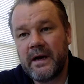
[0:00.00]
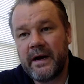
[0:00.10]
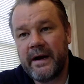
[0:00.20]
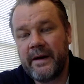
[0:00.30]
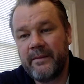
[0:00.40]

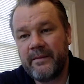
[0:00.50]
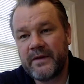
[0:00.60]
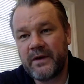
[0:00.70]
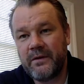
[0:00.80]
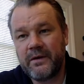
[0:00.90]
Um,
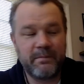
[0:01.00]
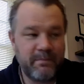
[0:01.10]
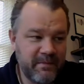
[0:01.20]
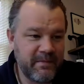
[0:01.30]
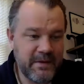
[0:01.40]
so you can
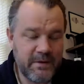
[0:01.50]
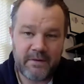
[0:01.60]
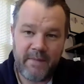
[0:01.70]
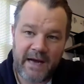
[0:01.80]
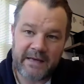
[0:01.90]
you
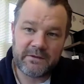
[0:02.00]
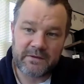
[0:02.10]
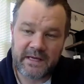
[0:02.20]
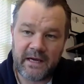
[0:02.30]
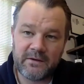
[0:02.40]
can match your
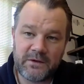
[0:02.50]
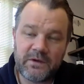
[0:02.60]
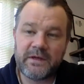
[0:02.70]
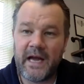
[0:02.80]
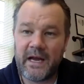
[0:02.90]
skills, you
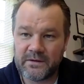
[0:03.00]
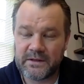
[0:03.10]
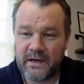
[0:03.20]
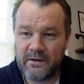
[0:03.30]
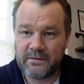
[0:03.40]
can get your
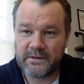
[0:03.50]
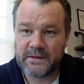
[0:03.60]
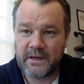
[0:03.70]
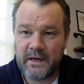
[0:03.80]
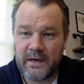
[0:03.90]

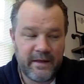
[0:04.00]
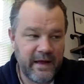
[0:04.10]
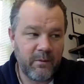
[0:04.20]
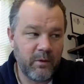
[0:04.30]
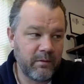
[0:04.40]
skills
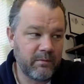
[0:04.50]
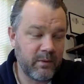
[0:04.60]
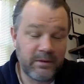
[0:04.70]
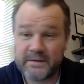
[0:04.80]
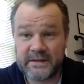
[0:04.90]
that will,
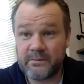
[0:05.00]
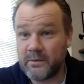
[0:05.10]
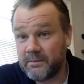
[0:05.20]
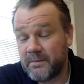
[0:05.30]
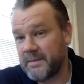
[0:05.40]
will,
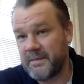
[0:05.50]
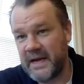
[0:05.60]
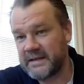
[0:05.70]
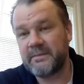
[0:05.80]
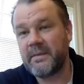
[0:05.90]
will
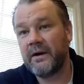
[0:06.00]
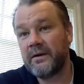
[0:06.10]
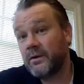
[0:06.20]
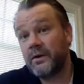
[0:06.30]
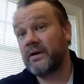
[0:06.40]
hit demand
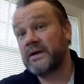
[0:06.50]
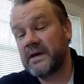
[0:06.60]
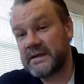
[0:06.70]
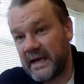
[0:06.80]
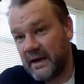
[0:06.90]
or your
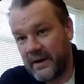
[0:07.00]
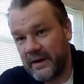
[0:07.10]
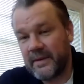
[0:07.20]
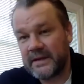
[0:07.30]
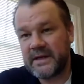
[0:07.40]
interest anyway.
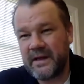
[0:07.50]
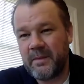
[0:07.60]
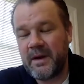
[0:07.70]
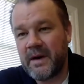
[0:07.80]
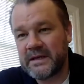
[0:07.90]
And so
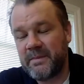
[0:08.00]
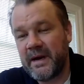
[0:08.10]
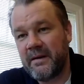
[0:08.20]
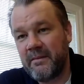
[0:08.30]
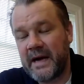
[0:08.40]
there'll be a much
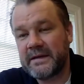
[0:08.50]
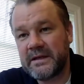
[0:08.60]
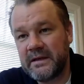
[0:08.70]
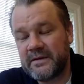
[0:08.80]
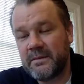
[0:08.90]
better
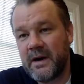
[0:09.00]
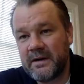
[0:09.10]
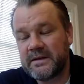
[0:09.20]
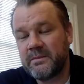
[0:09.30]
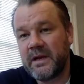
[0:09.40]
matching of
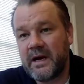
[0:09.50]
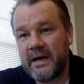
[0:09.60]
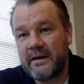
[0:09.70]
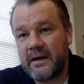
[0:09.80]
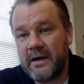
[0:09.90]
demand and
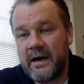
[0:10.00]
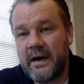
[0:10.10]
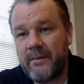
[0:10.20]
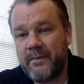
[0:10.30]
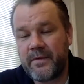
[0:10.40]
supply
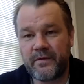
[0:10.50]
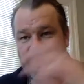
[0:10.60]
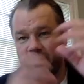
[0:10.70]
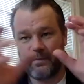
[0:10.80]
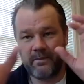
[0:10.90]
um,
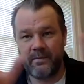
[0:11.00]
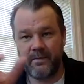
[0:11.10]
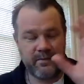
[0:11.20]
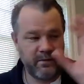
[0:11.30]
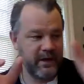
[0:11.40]
through,
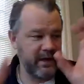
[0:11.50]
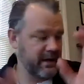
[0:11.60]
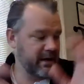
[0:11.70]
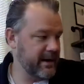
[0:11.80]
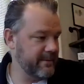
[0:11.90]
through
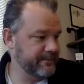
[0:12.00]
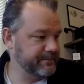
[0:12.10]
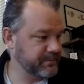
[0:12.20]
the um,